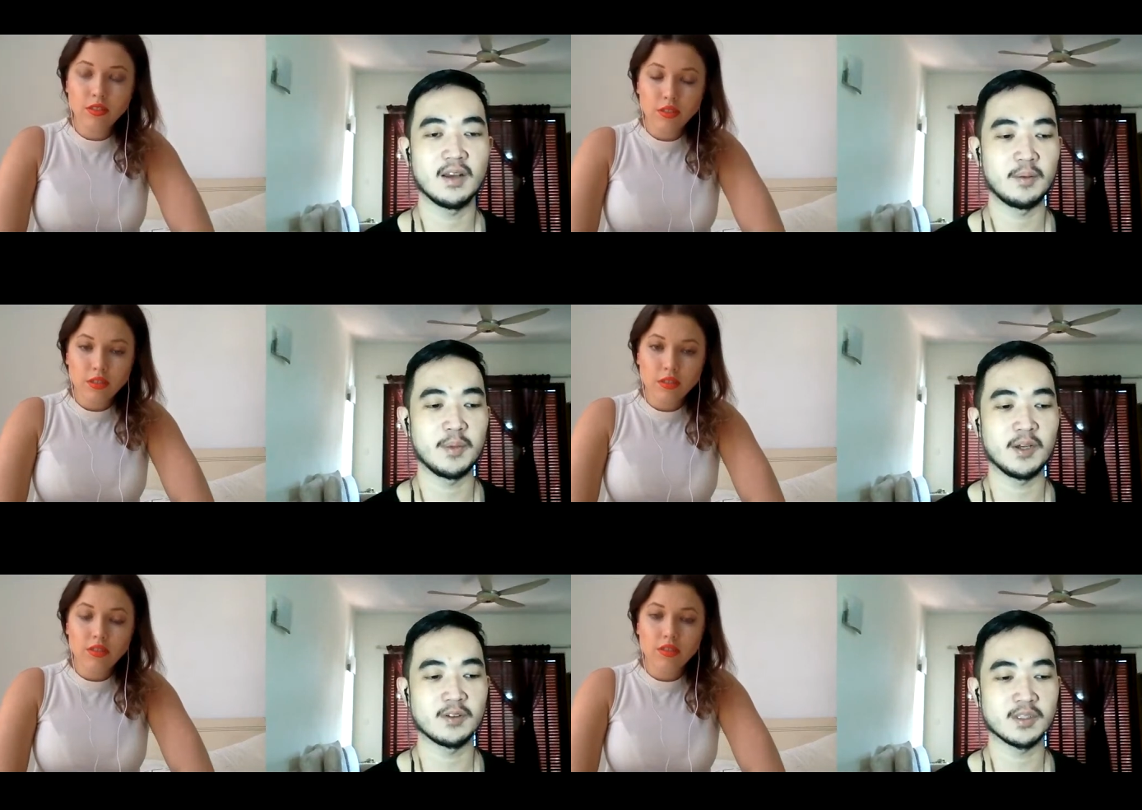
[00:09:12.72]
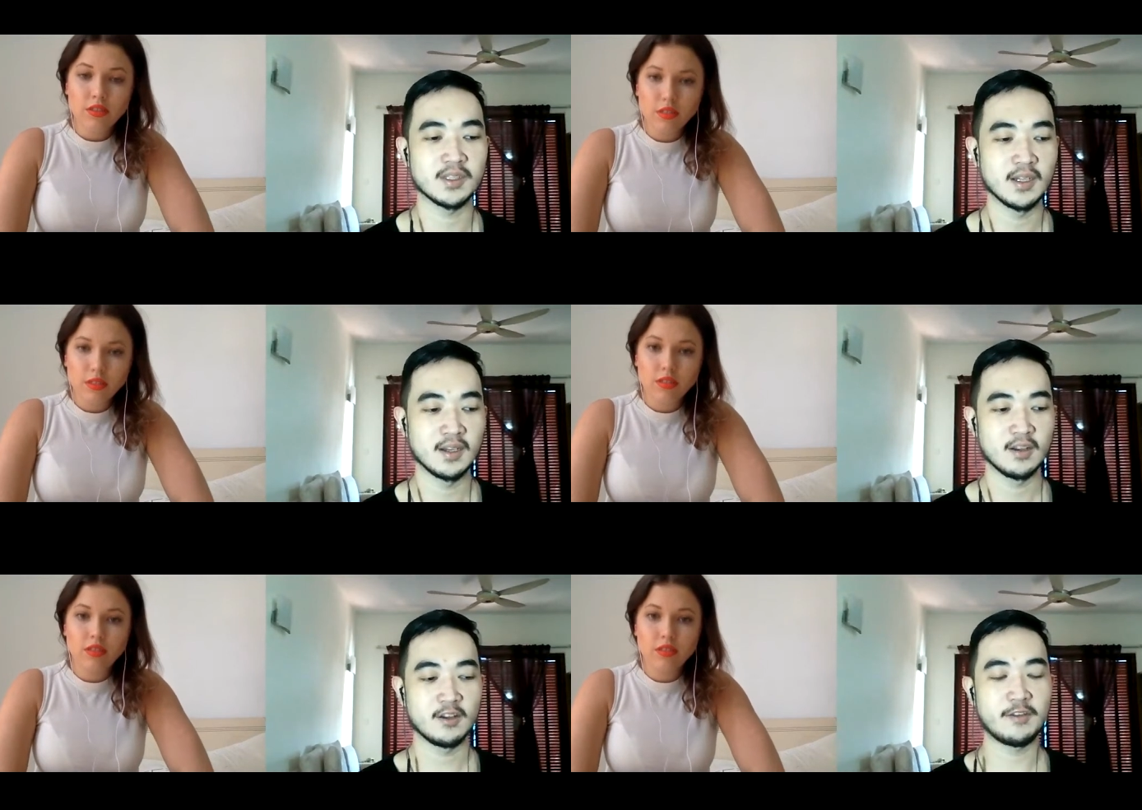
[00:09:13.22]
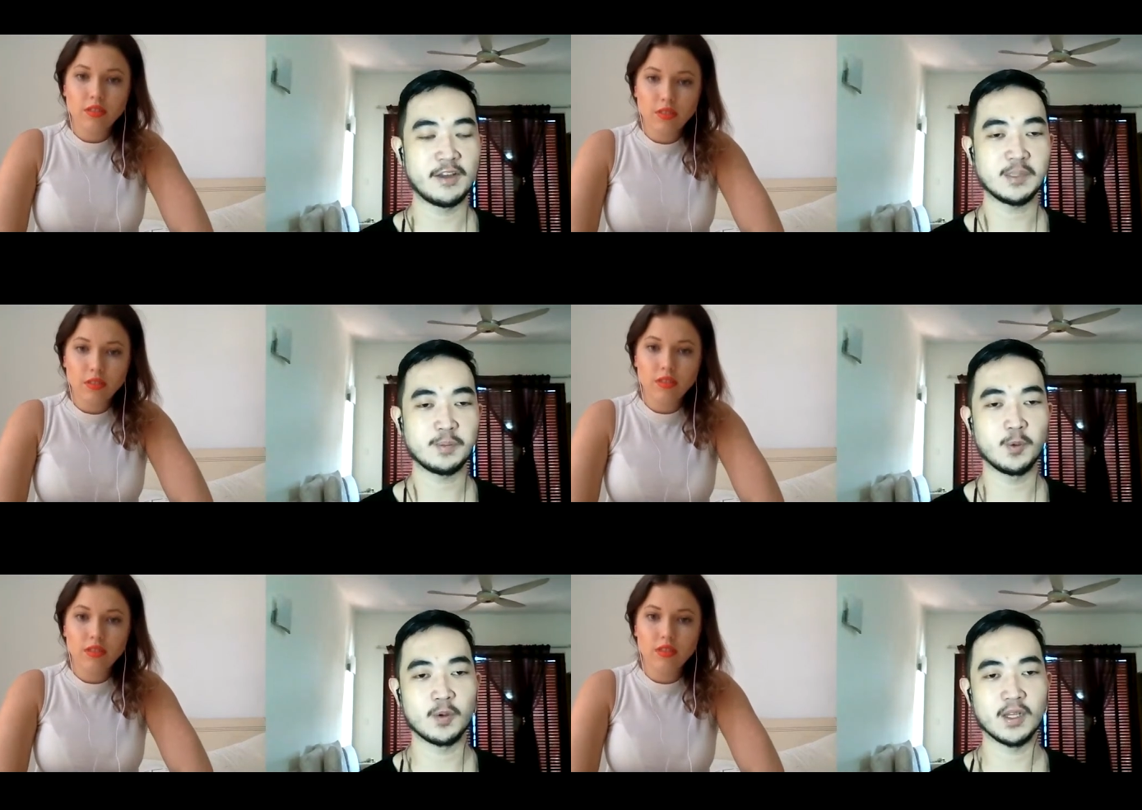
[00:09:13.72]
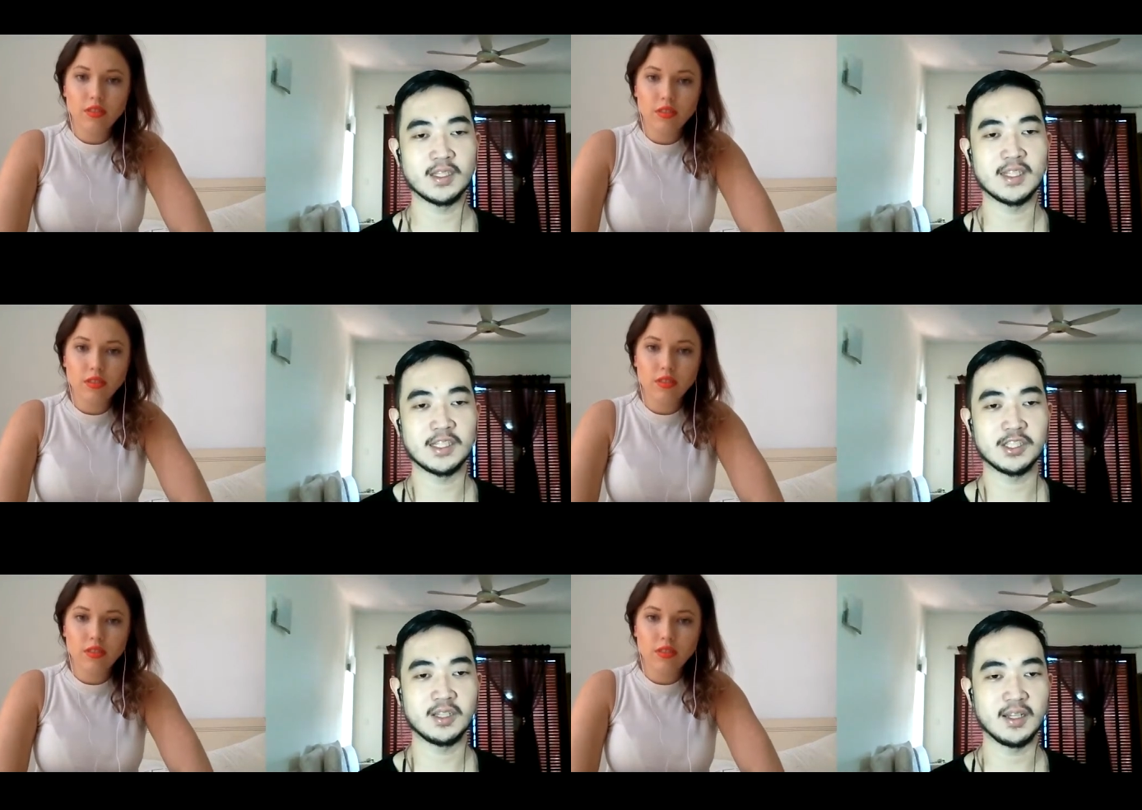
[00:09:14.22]
Speaker 1: uh, because Facebook
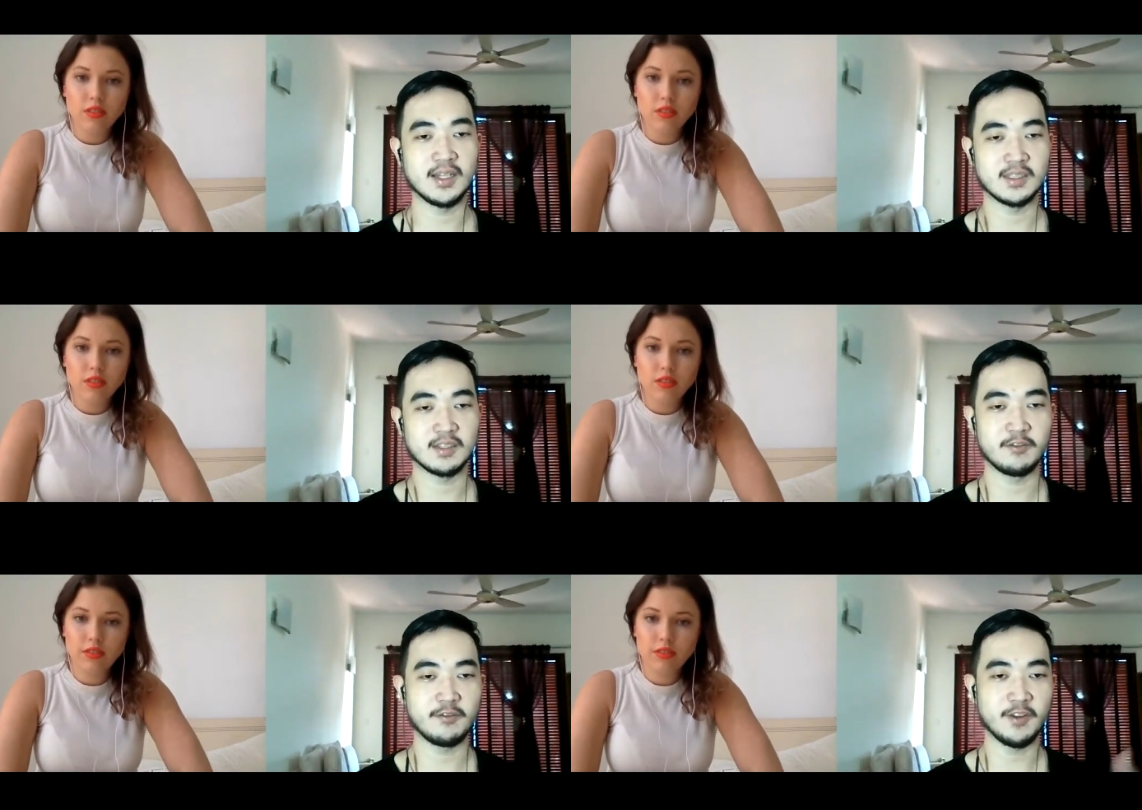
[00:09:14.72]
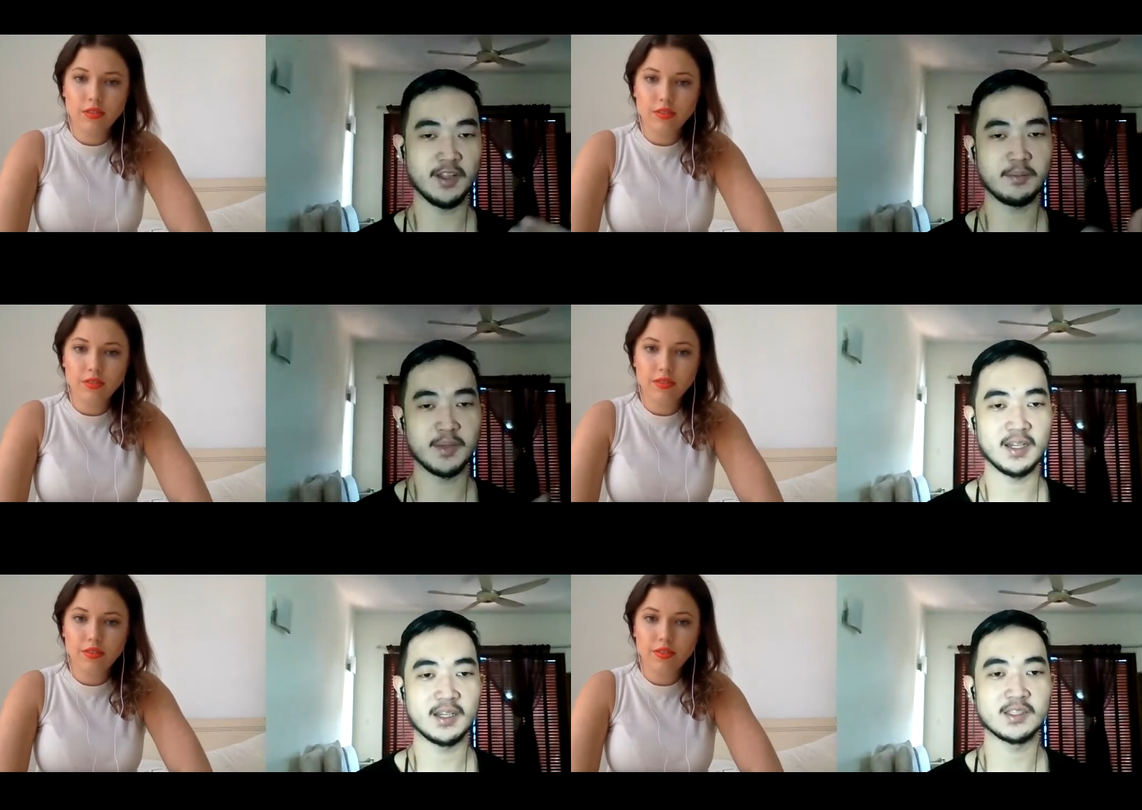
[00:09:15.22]
essentially is a feed media,